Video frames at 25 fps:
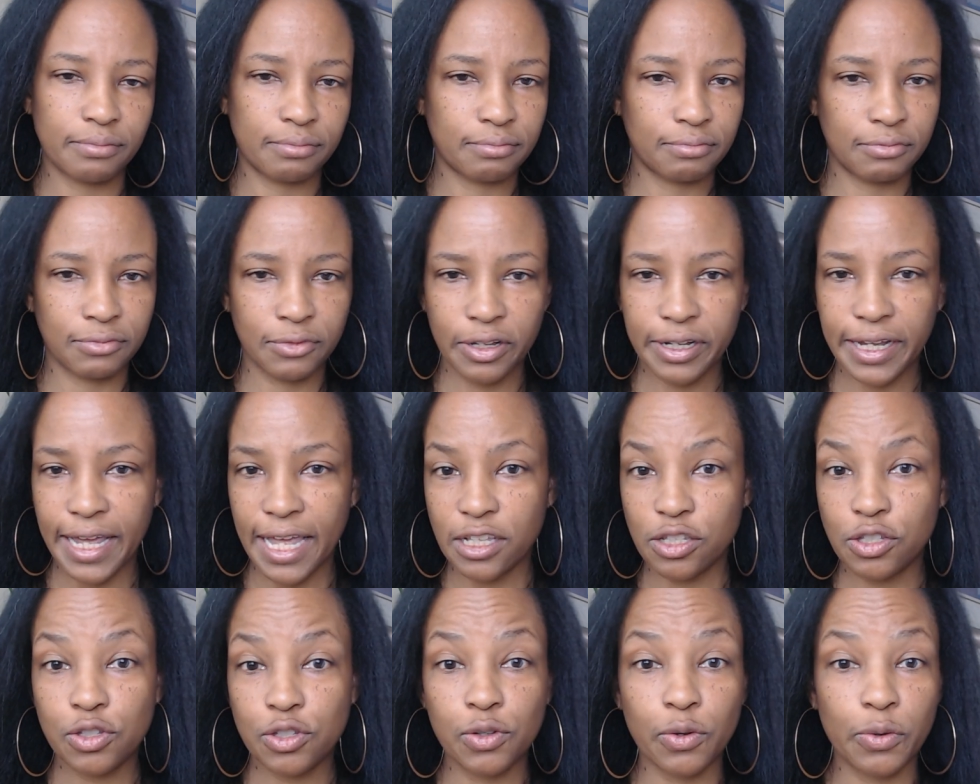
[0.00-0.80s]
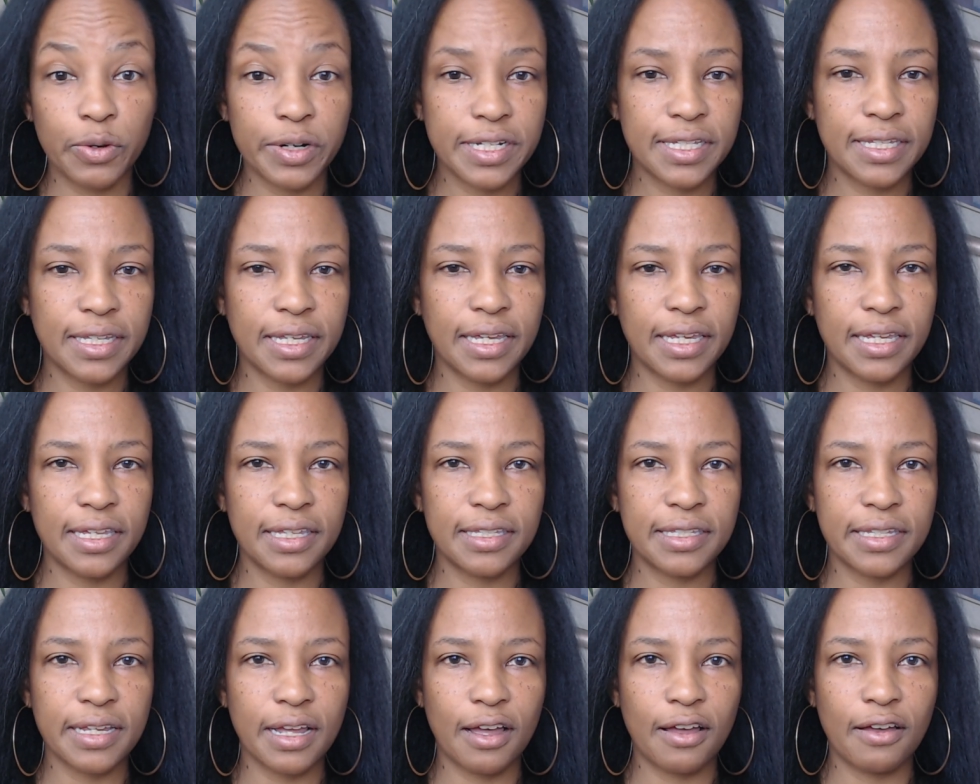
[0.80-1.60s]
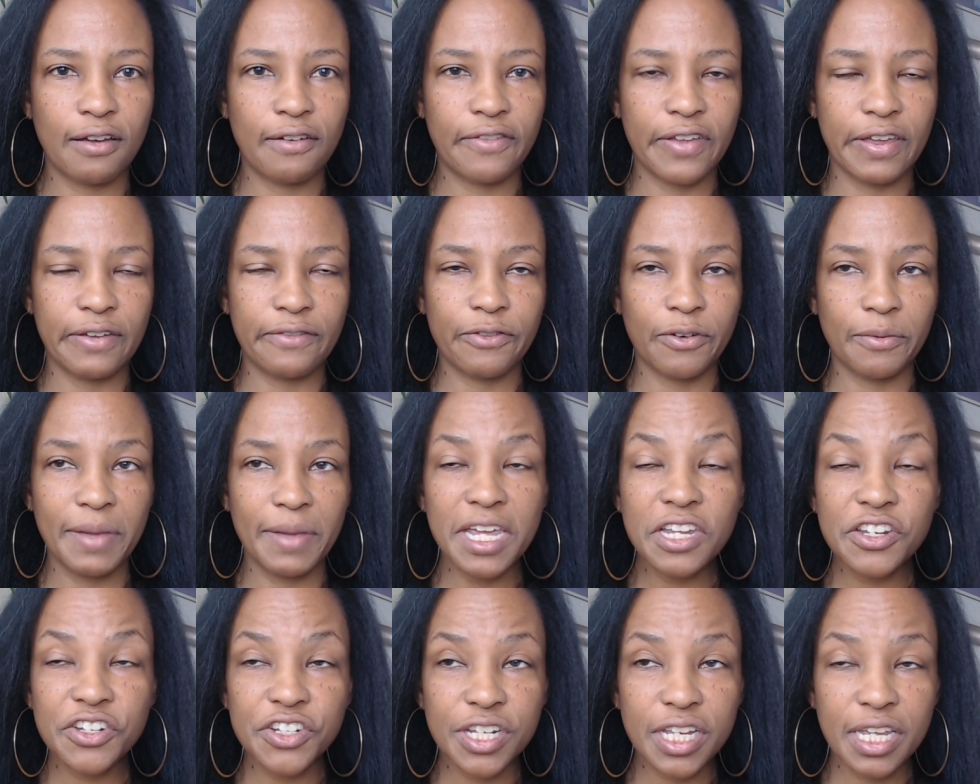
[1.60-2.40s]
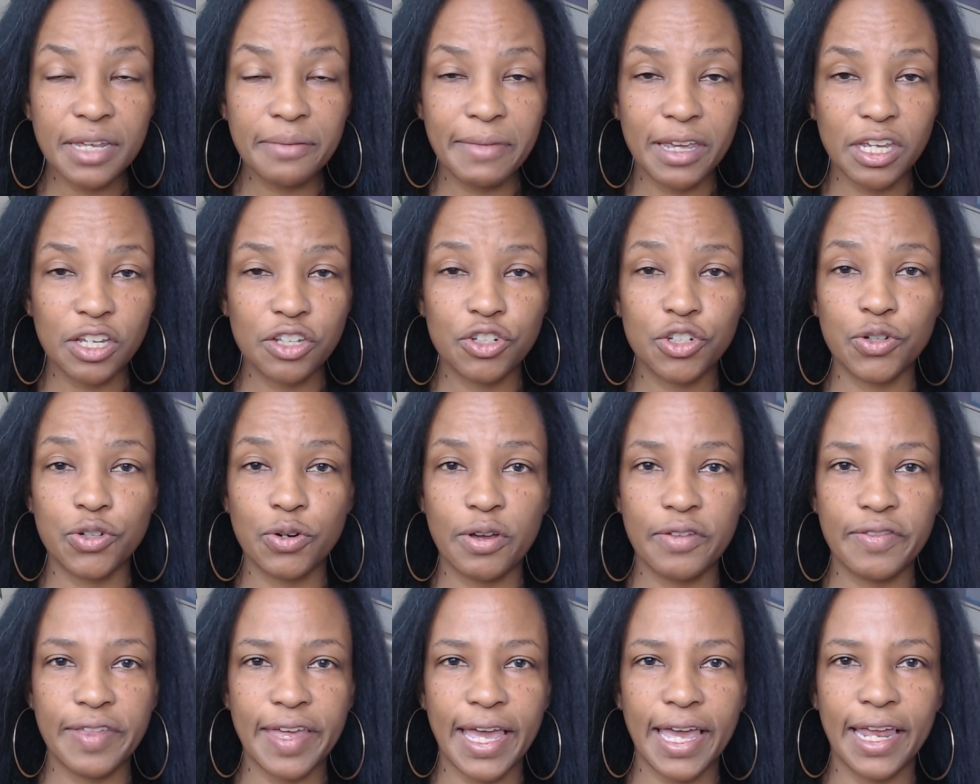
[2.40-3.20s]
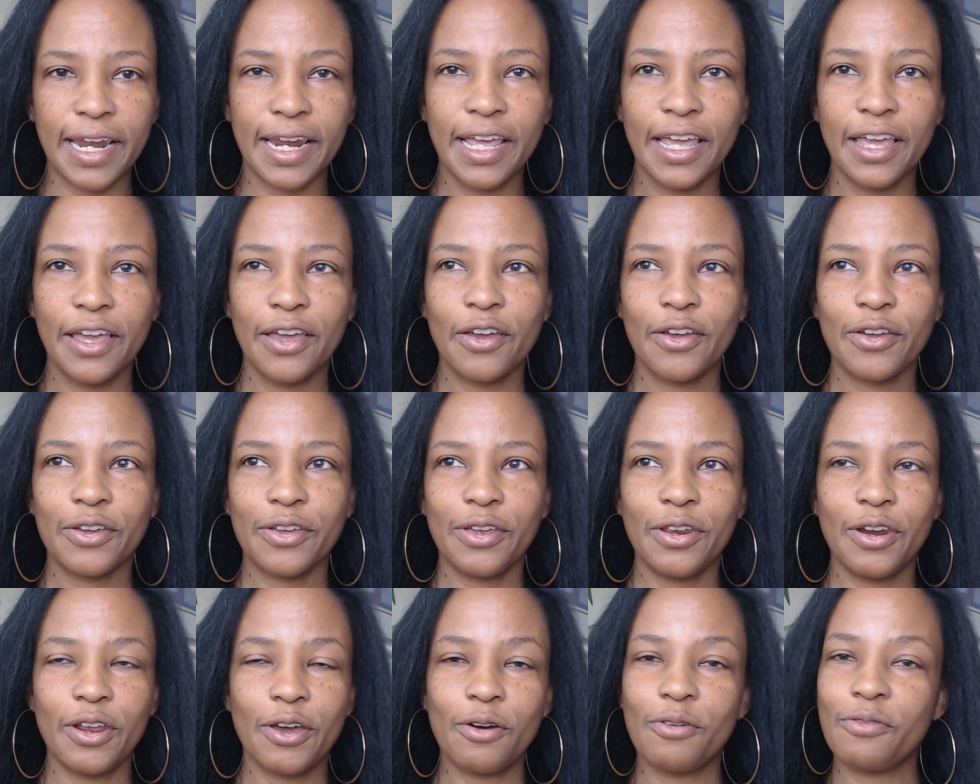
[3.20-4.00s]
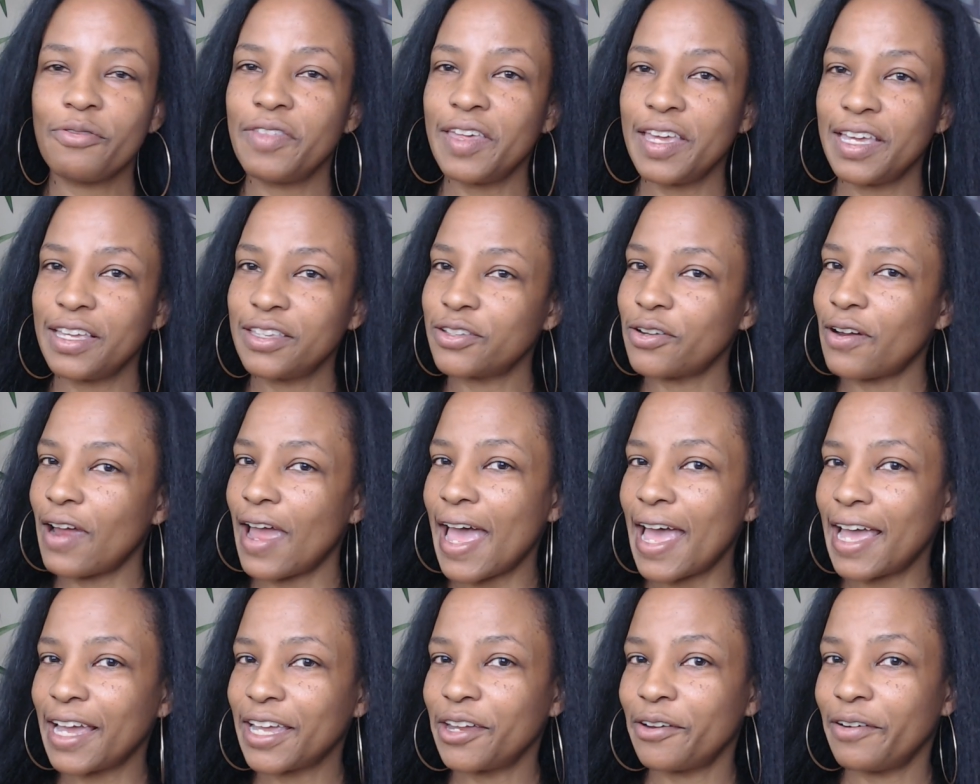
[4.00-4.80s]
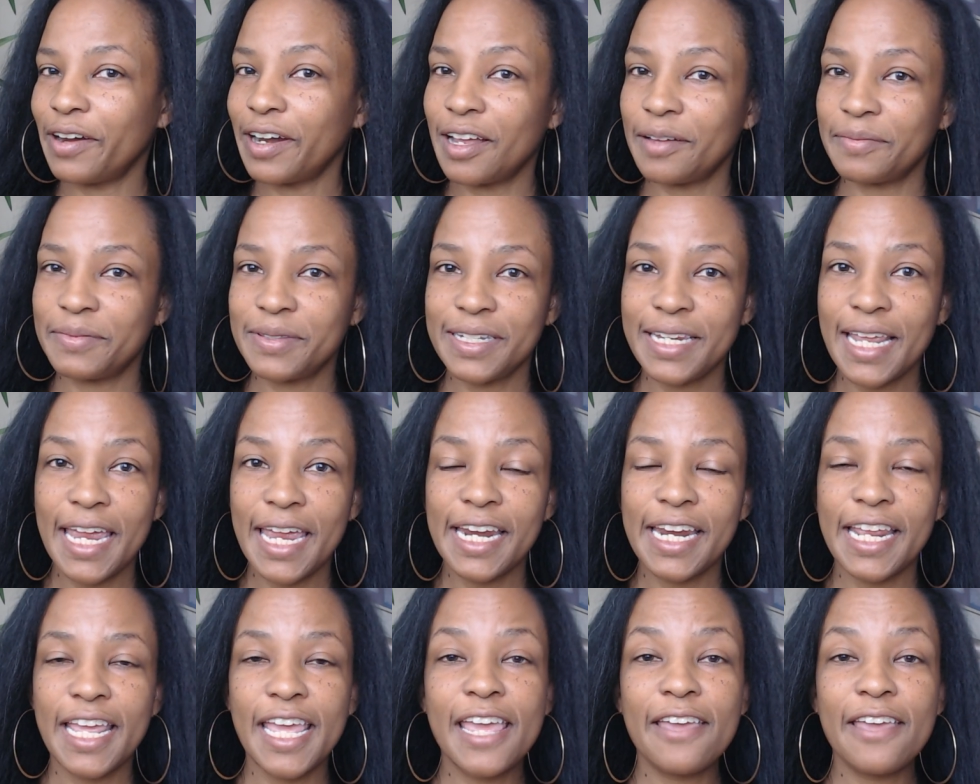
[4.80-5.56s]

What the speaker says: look at sources of information, make sure that you know, things are accurate, up to date.